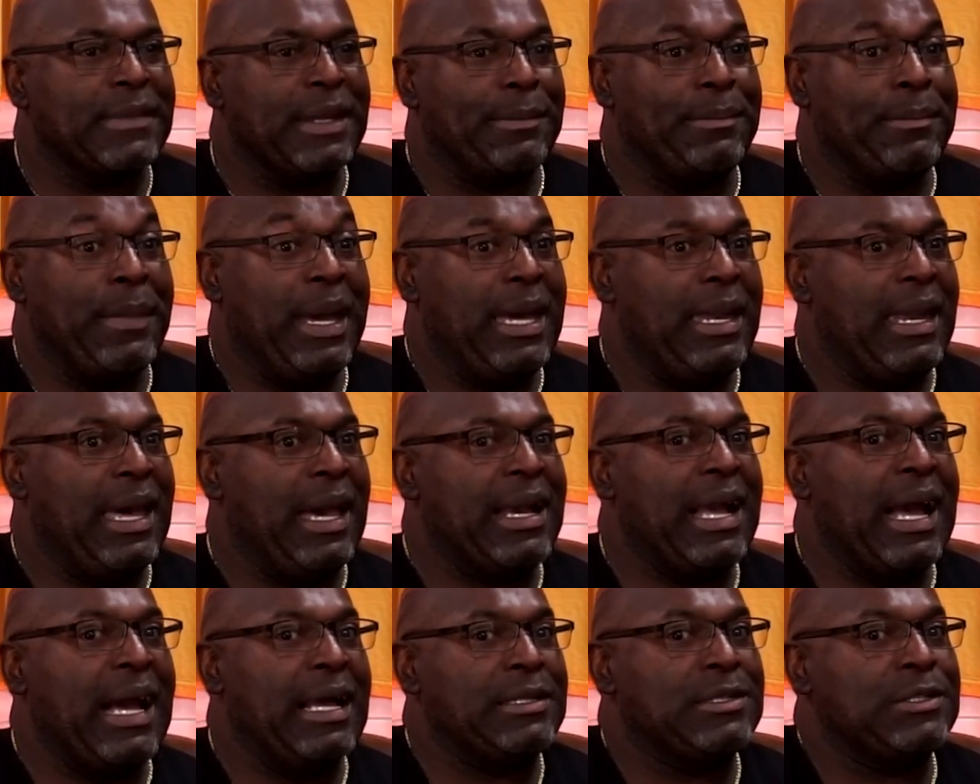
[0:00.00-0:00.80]
man, I
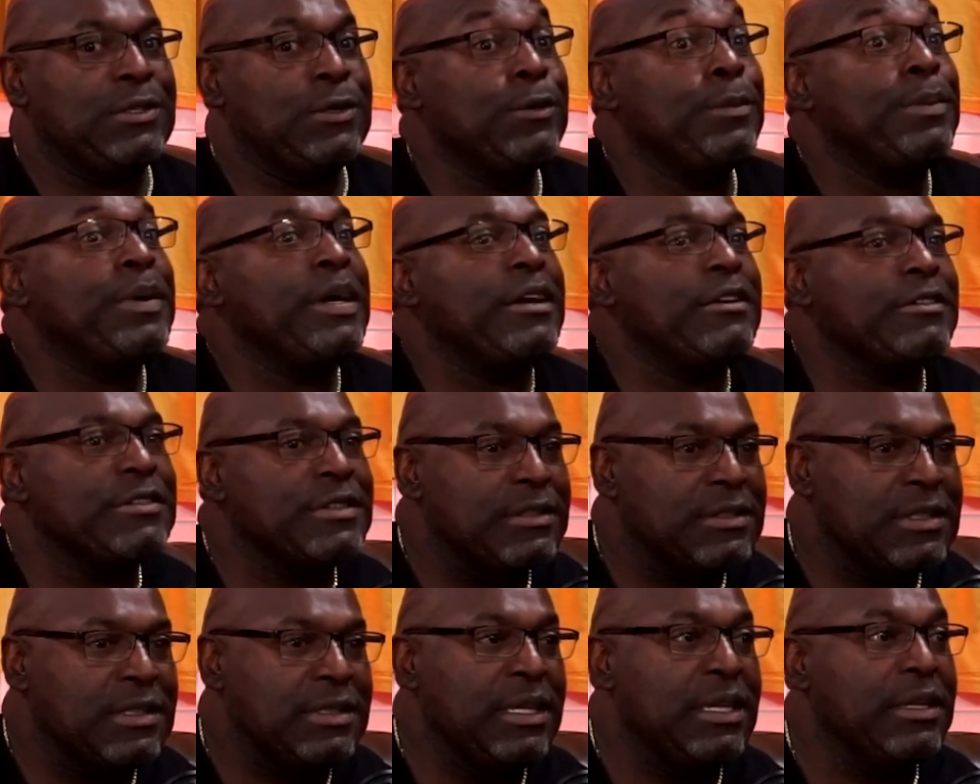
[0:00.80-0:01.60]
got 2 pairs
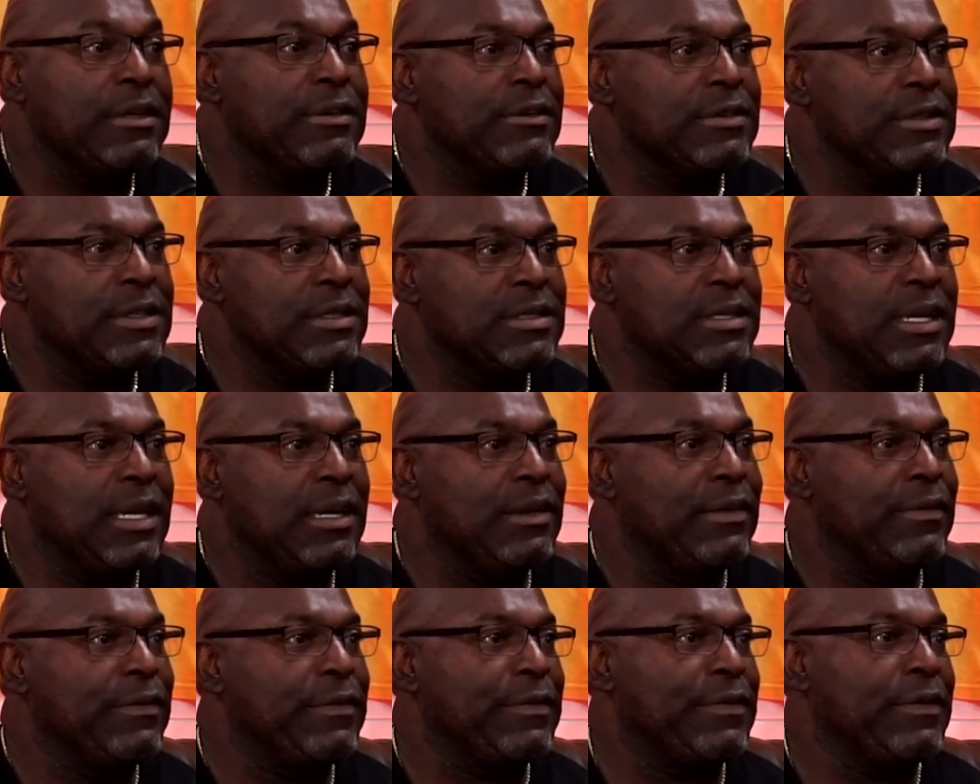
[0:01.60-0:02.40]
of sneakers instead
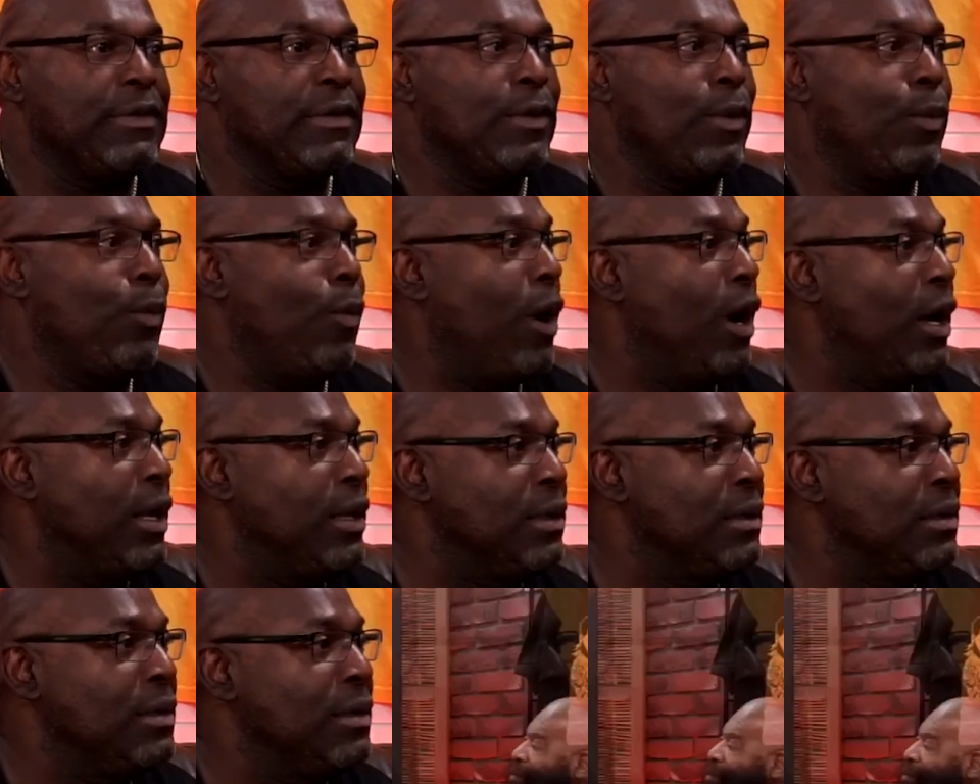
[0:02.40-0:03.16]
of 1.